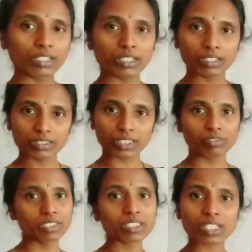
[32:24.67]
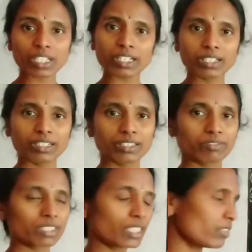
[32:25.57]
Shall we check whether
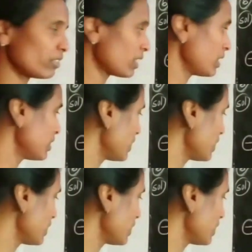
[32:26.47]
our answer is